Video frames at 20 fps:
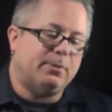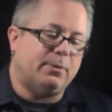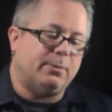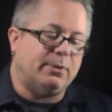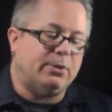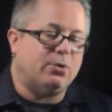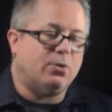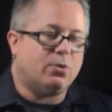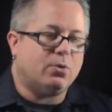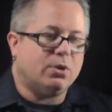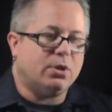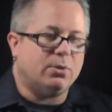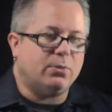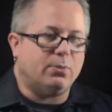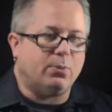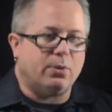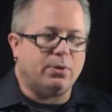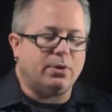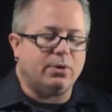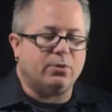correlated
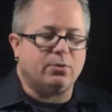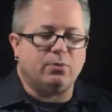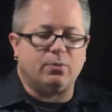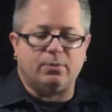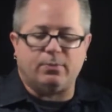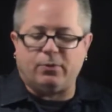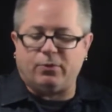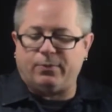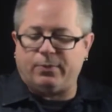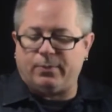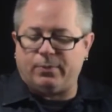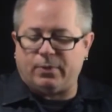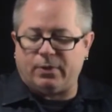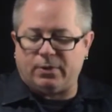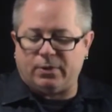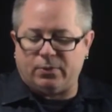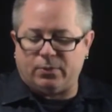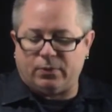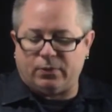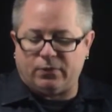with one another, when most people I
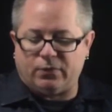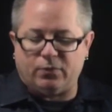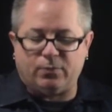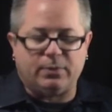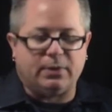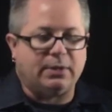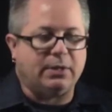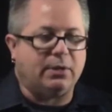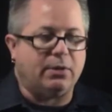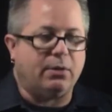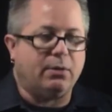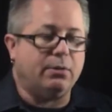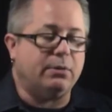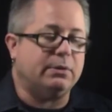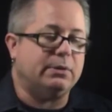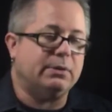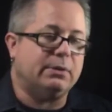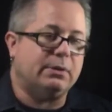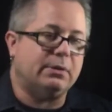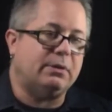think would assume that they
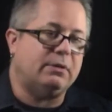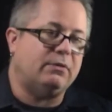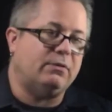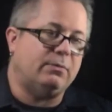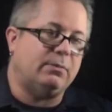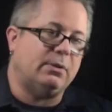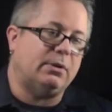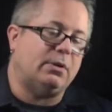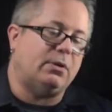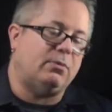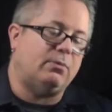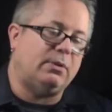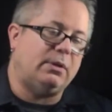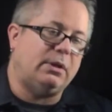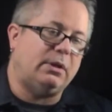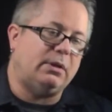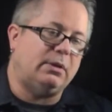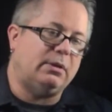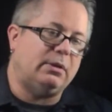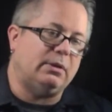aren't, that they seem like
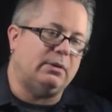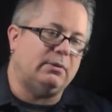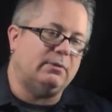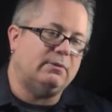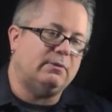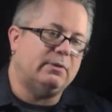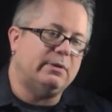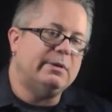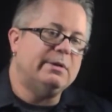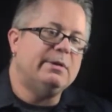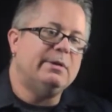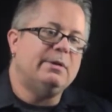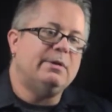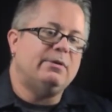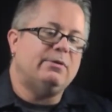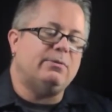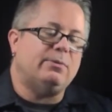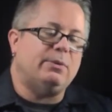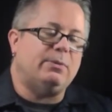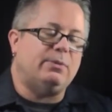unrelated things.
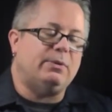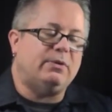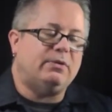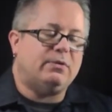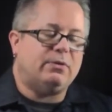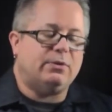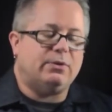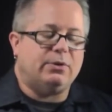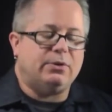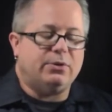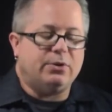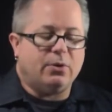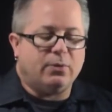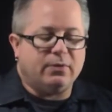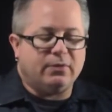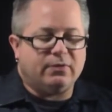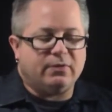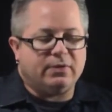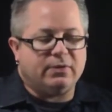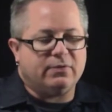So when he started to
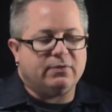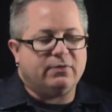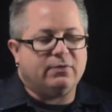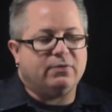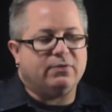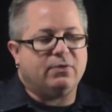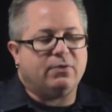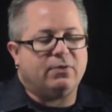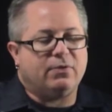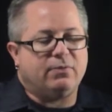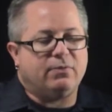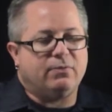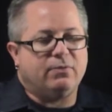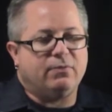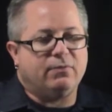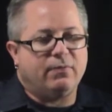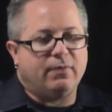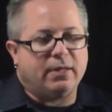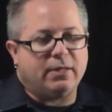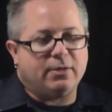notice this, he started to
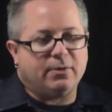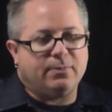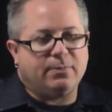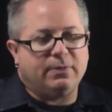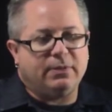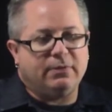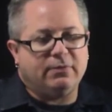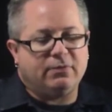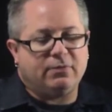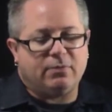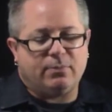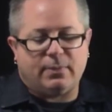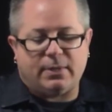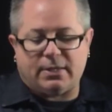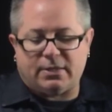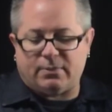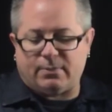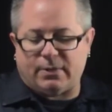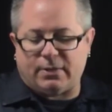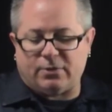develop these sort of
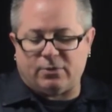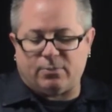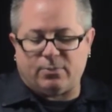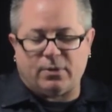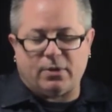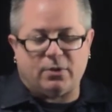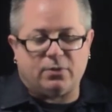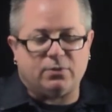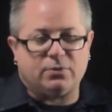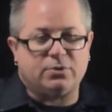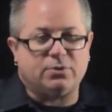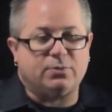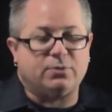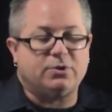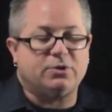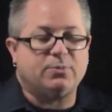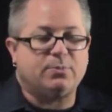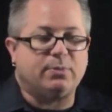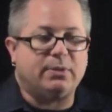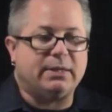mathematical models to
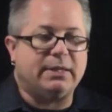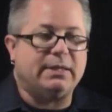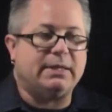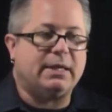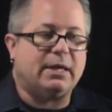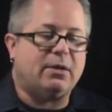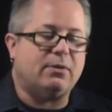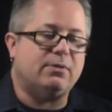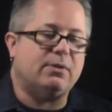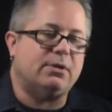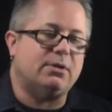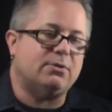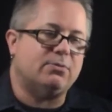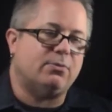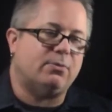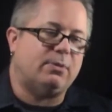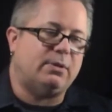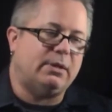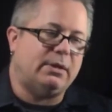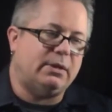explain how things
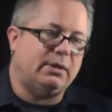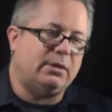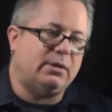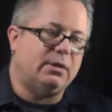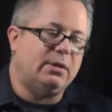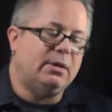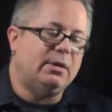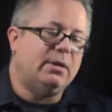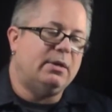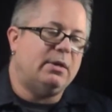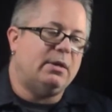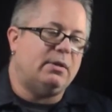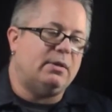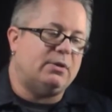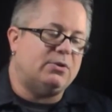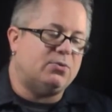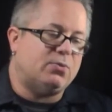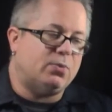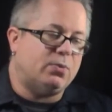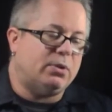were related, and
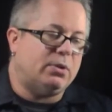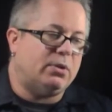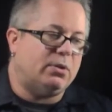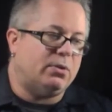that's really the